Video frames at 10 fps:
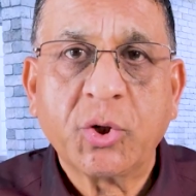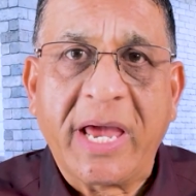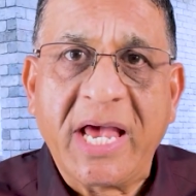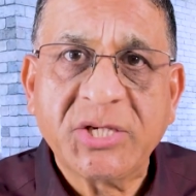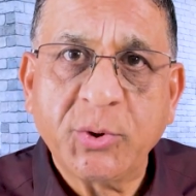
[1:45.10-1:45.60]

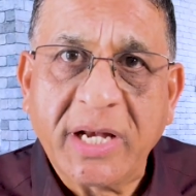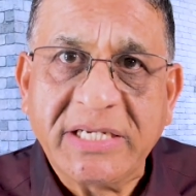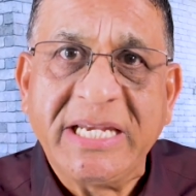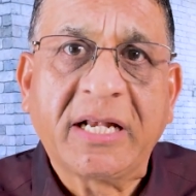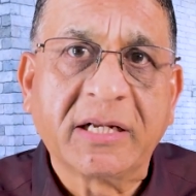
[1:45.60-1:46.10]
as you are
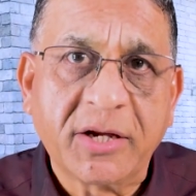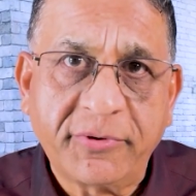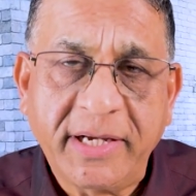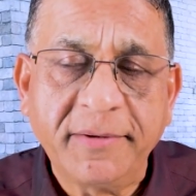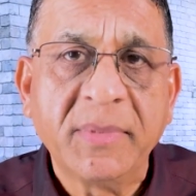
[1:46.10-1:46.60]

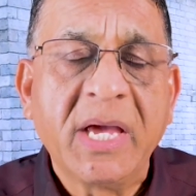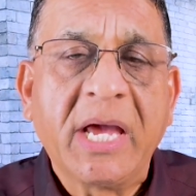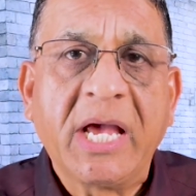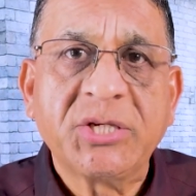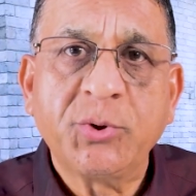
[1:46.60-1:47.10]
decluttering,
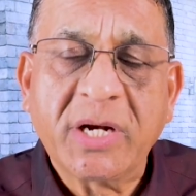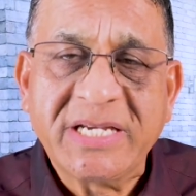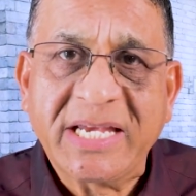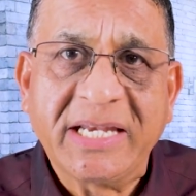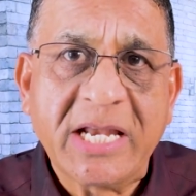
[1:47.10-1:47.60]
as you are
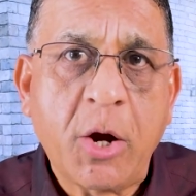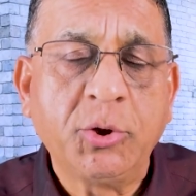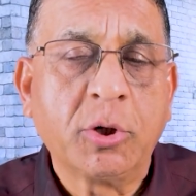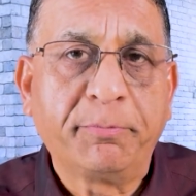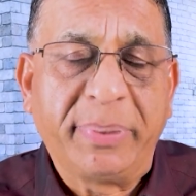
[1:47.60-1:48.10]
taking down
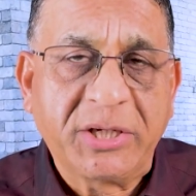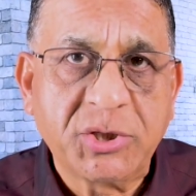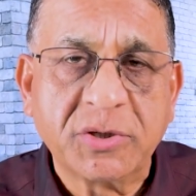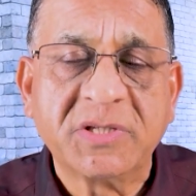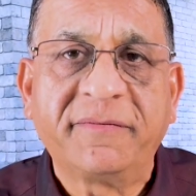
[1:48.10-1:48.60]
your
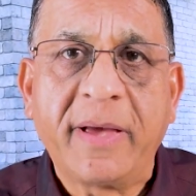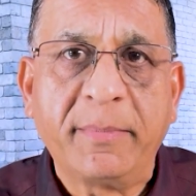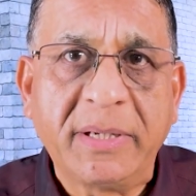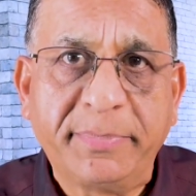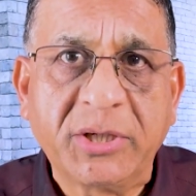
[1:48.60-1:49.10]
pictures,
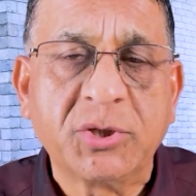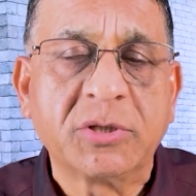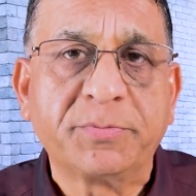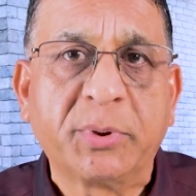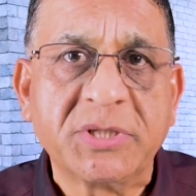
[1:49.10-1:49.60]
family pictures,
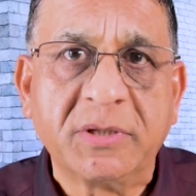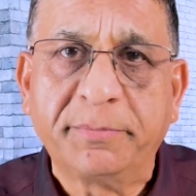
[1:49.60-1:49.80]
personal